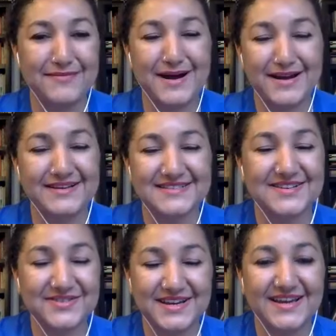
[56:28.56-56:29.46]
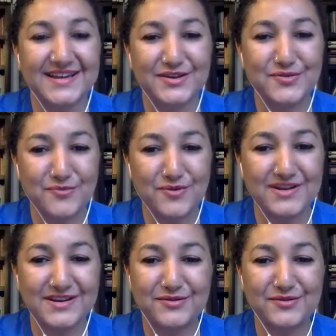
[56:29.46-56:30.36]
ingrained in my mind. I
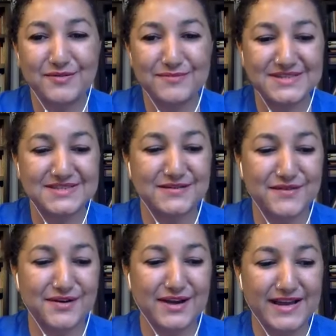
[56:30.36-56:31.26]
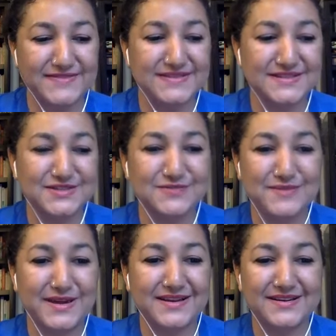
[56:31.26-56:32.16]
said, okay, the mission of our
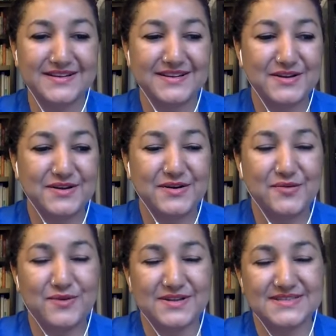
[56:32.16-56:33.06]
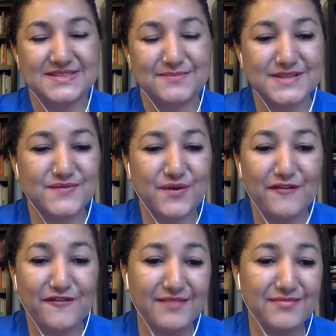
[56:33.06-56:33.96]
lives is to make what's the
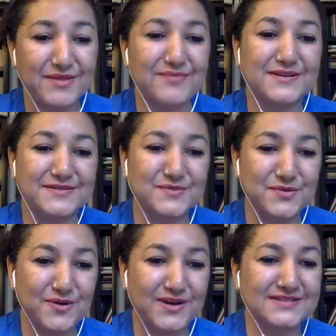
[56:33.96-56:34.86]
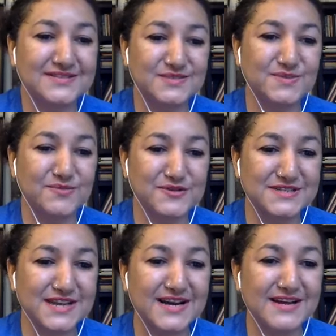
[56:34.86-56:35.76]
best for our family, because we want to spend more
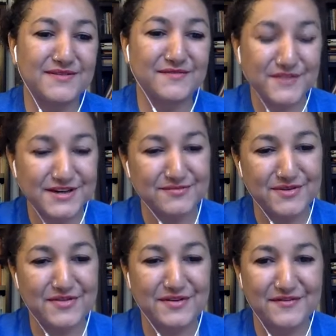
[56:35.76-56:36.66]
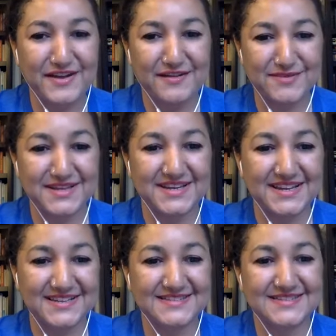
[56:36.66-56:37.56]
time and freedom with our family.
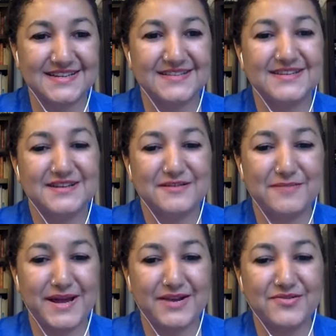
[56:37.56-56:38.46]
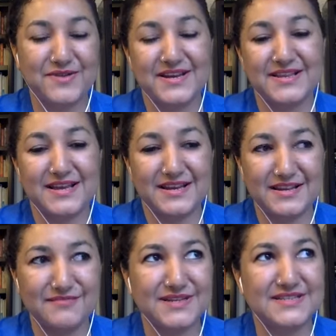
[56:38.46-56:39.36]
And by creating that
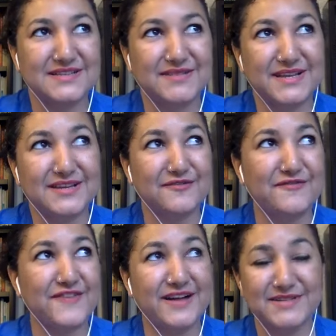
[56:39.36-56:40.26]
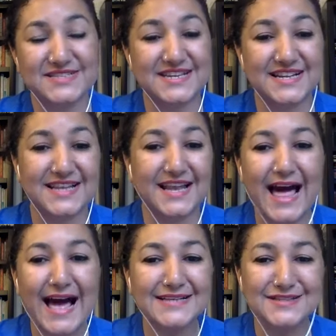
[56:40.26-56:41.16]
image and your family is getting the
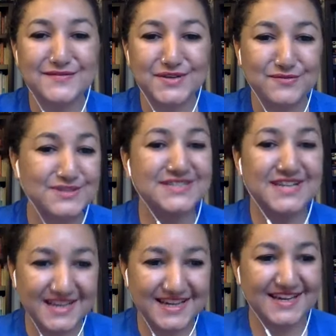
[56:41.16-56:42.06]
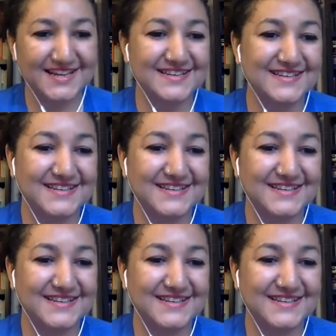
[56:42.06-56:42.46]
last of you, which again,